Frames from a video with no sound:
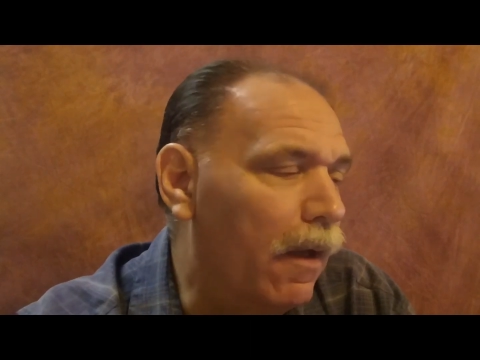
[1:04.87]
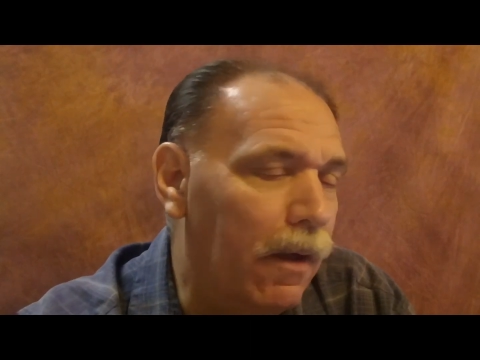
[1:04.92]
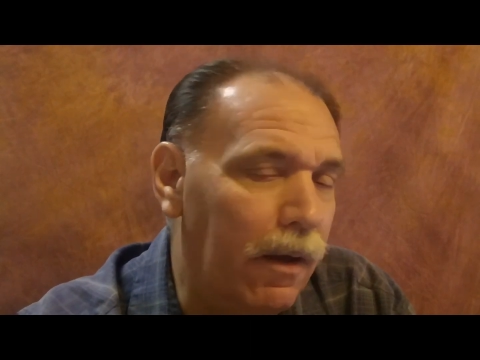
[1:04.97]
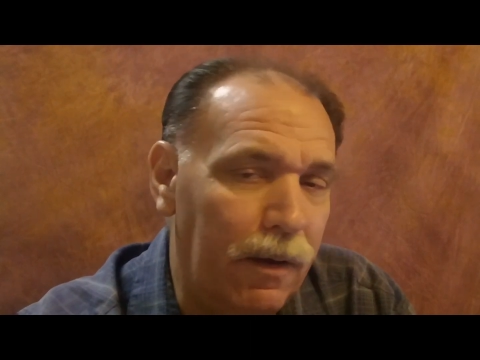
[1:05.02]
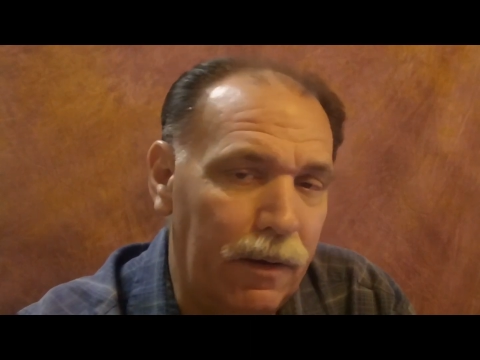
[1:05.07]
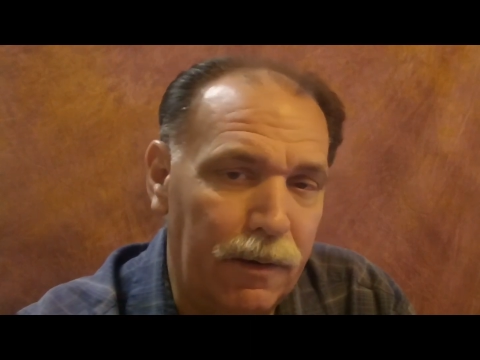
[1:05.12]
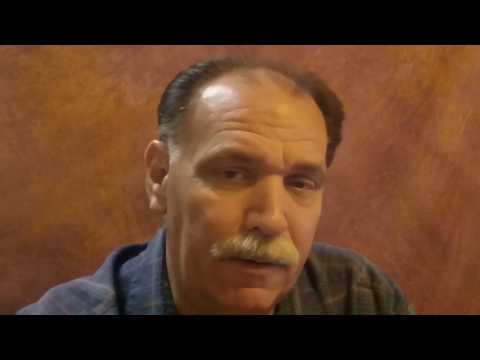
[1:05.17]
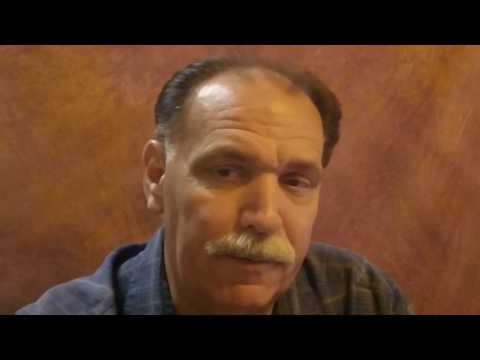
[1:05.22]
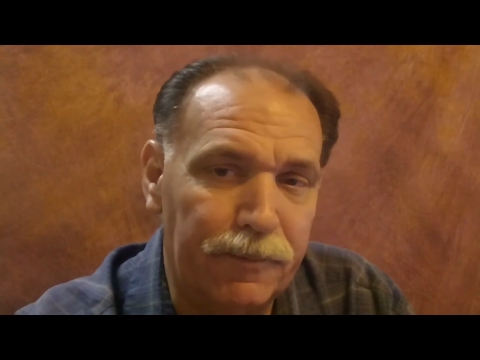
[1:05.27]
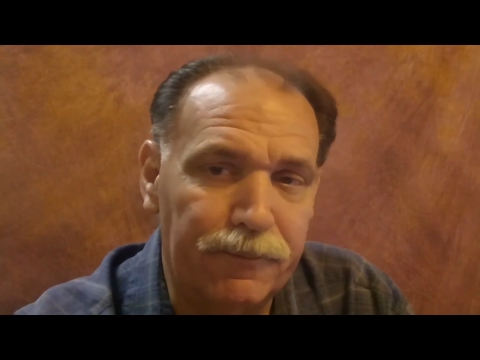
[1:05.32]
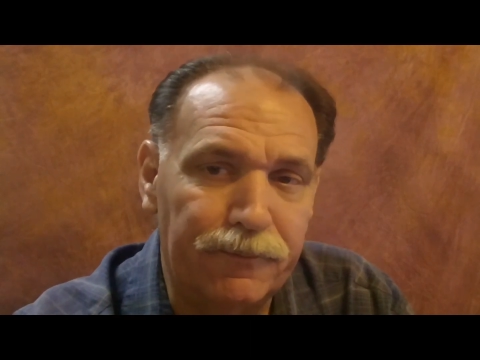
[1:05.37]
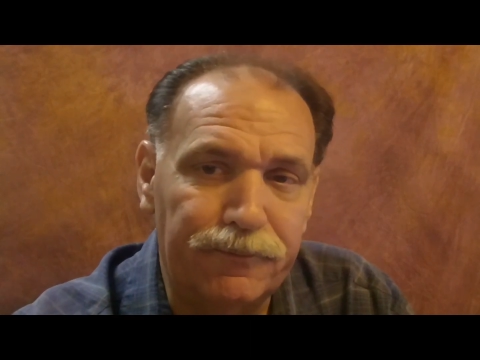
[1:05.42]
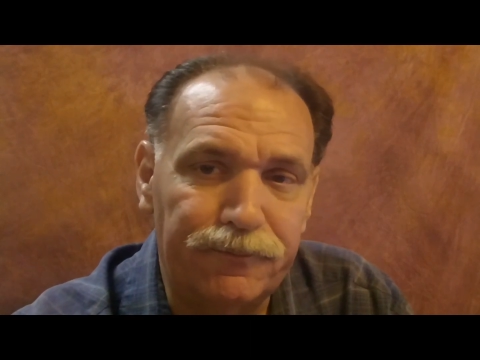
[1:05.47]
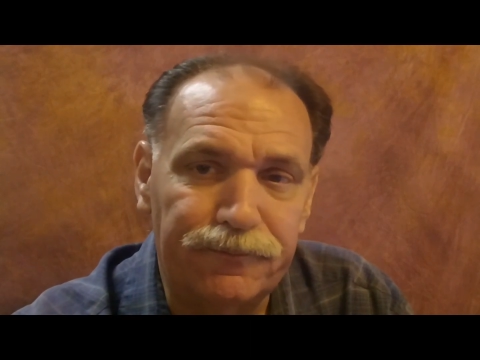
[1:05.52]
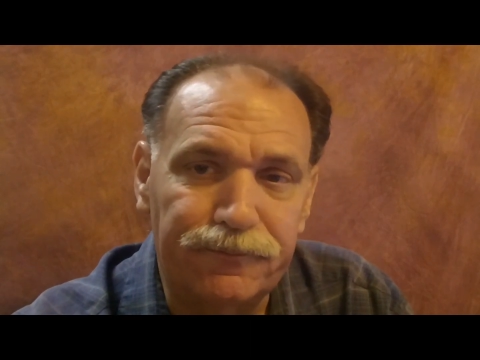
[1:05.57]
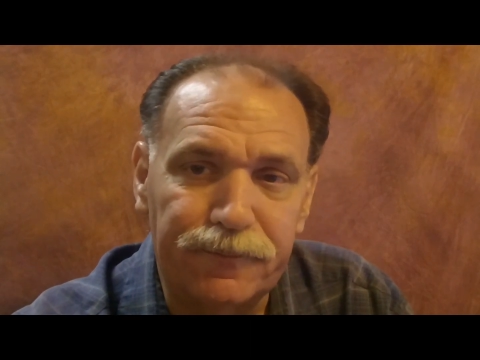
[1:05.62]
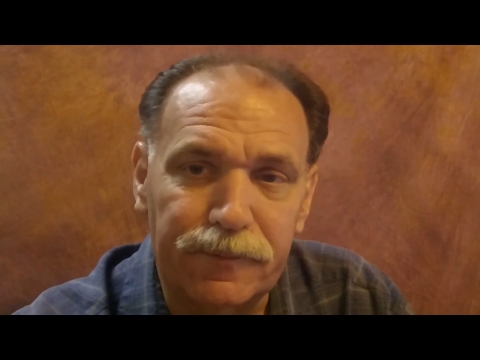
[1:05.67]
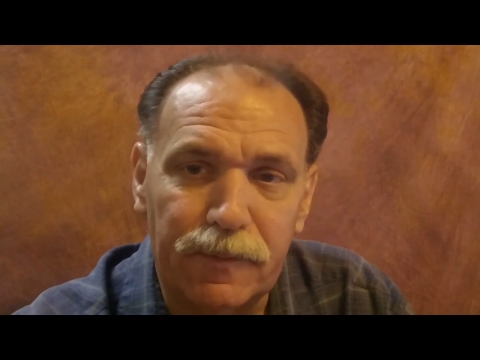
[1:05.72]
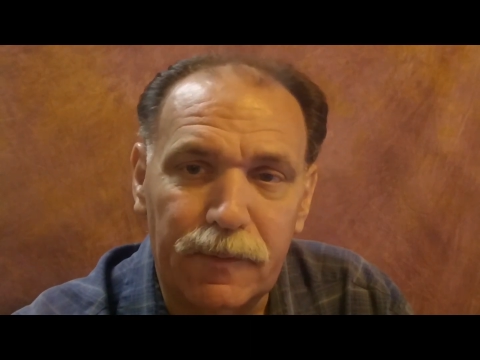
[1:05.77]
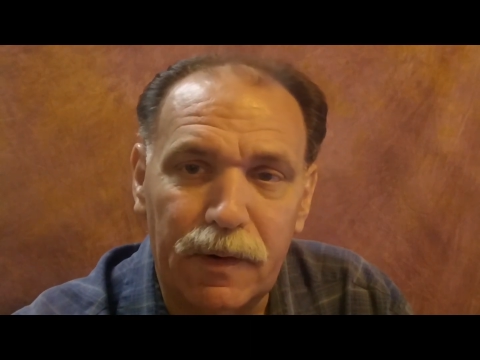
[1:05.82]
Um,
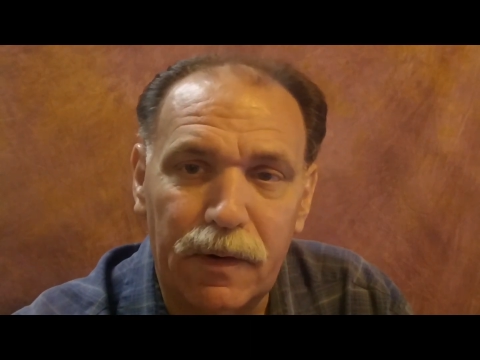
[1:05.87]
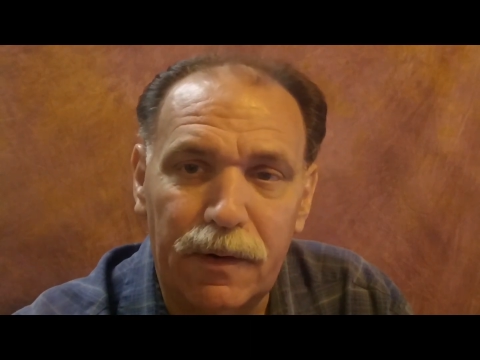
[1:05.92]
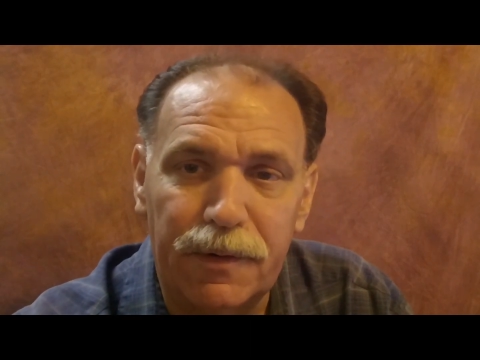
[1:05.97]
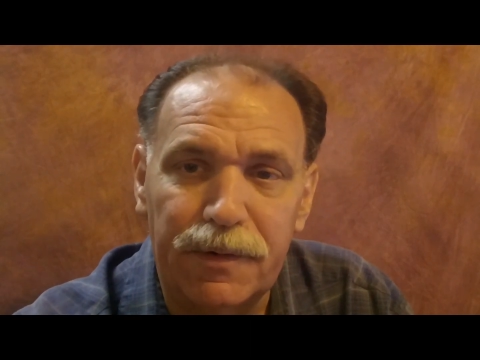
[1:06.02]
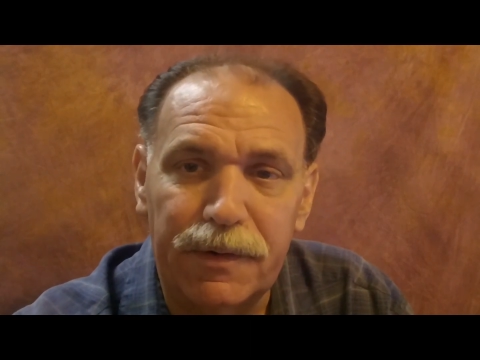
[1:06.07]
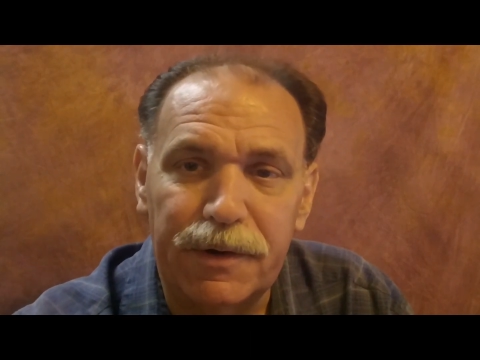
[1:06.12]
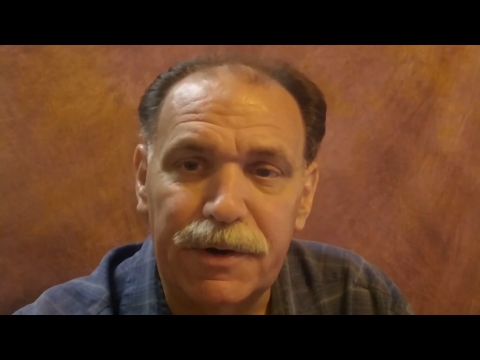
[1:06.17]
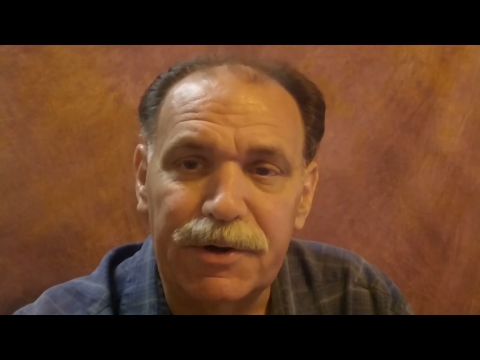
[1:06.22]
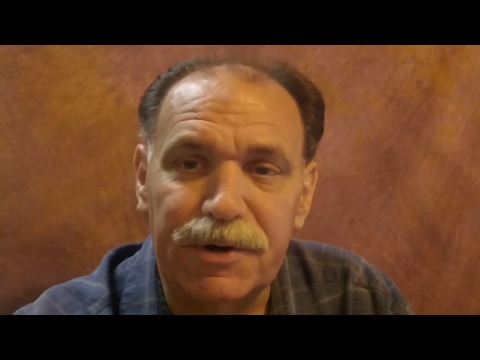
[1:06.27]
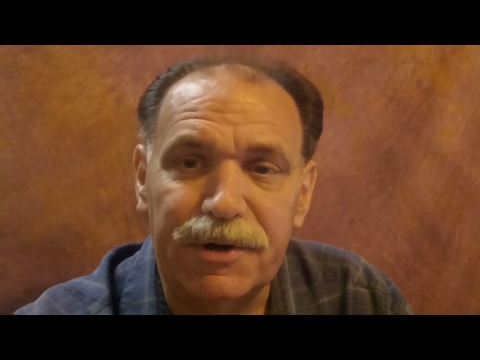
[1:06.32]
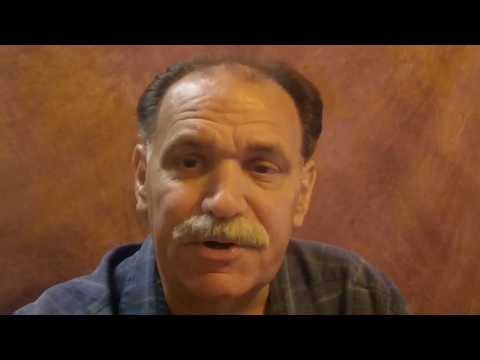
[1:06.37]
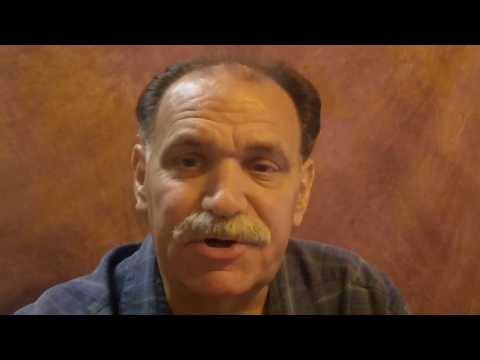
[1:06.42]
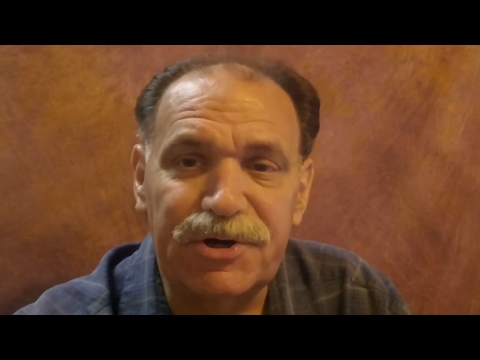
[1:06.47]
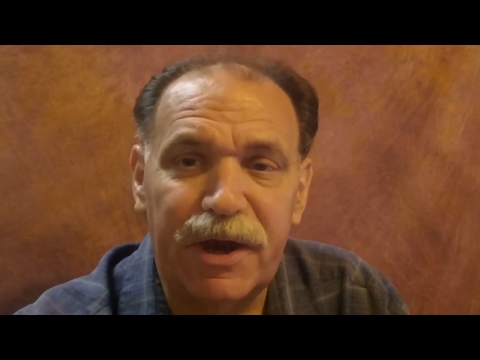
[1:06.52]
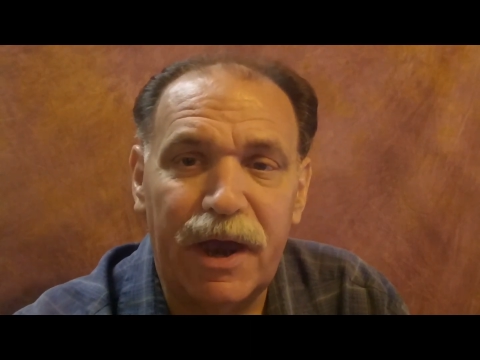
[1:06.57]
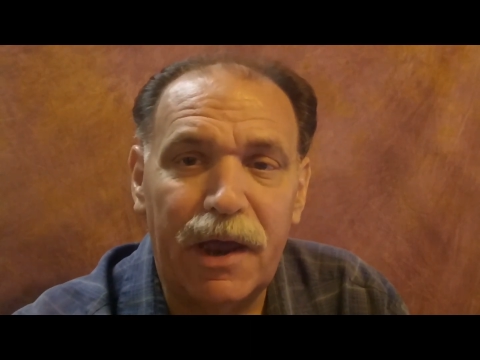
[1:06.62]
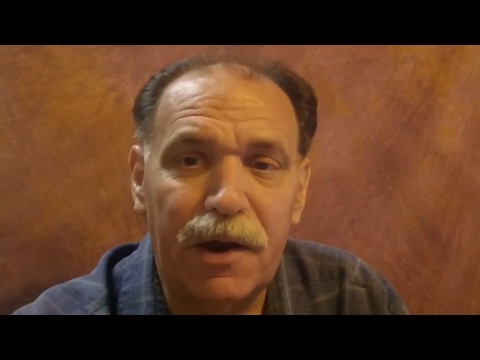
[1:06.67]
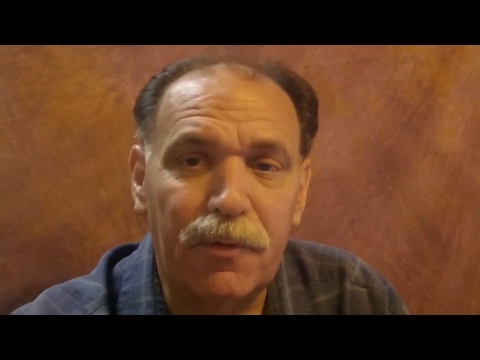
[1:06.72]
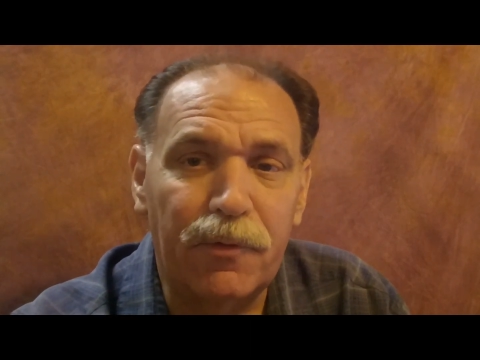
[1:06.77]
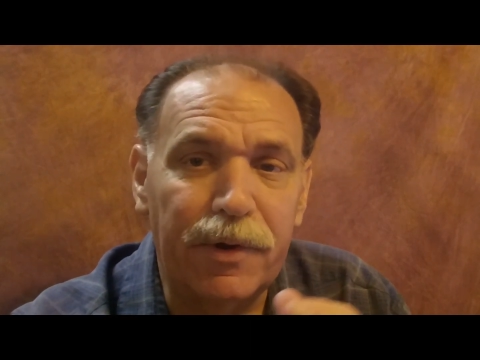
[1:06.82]

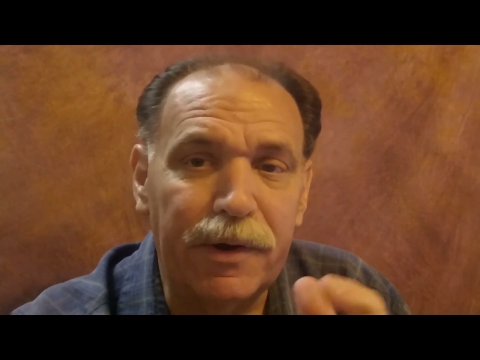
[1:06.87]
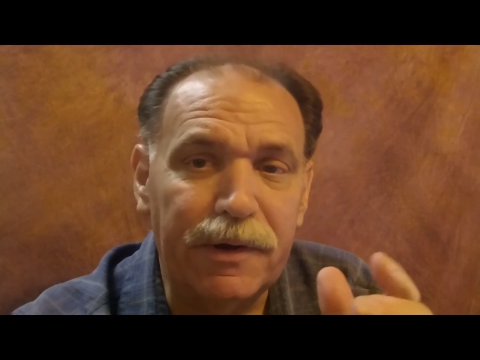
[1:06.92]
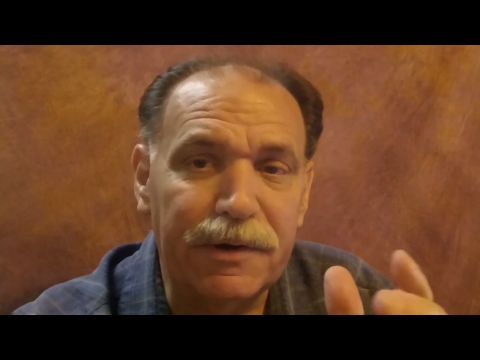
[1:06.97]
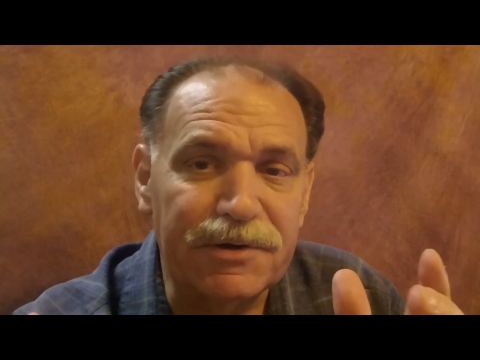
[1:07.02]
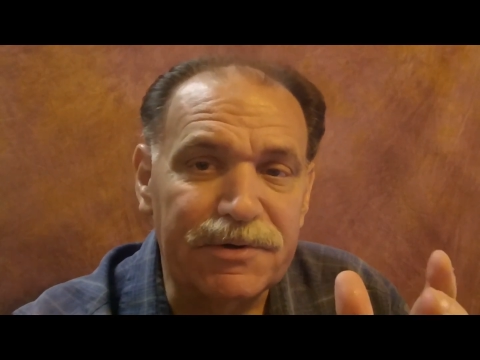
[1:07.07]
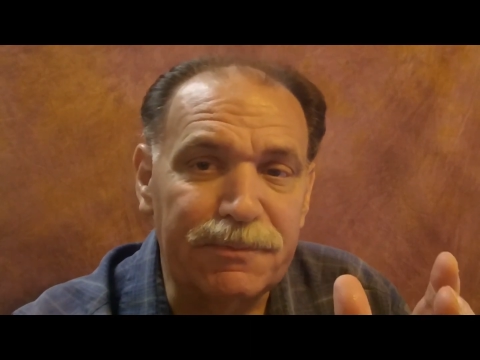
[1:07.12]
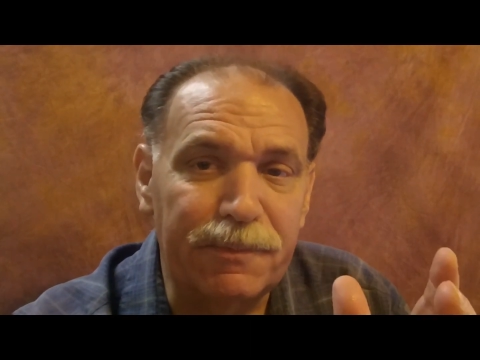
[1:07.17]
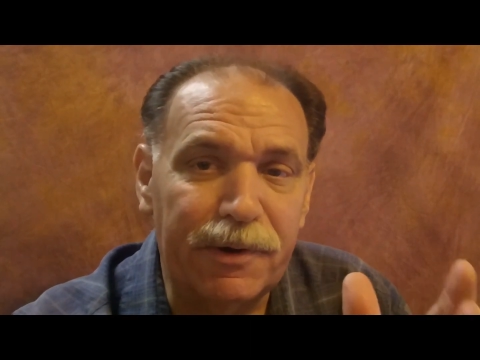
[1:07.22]
shadowing has